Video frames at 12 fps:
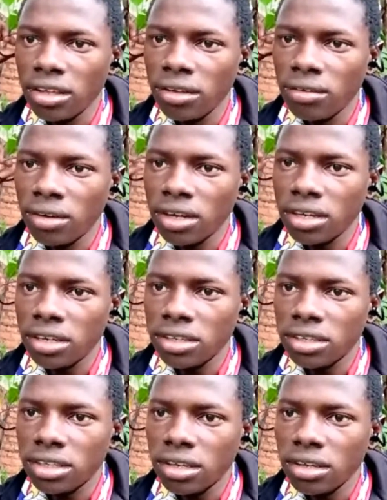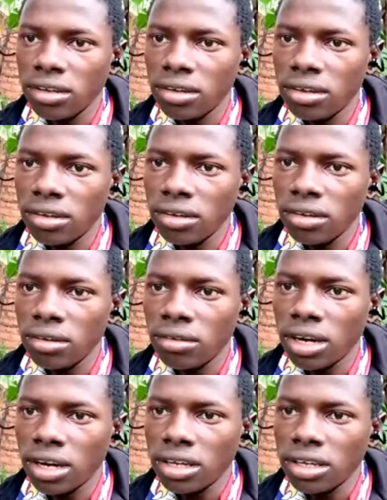You
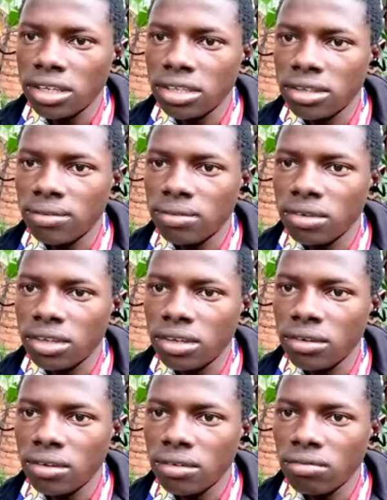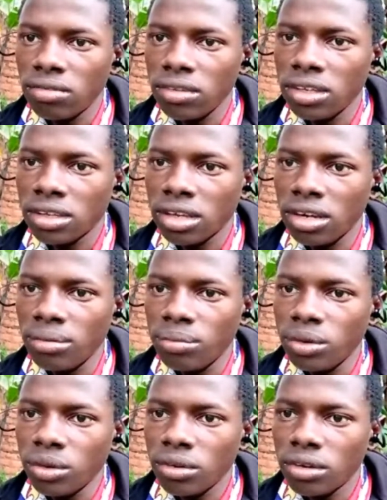are at this video
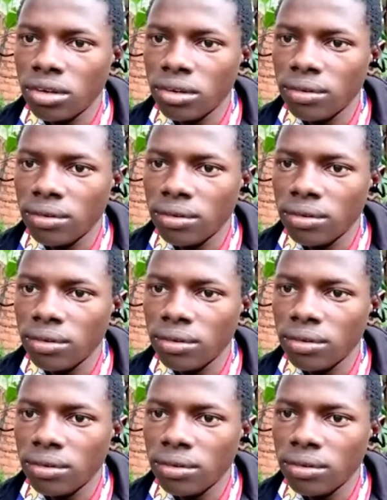description.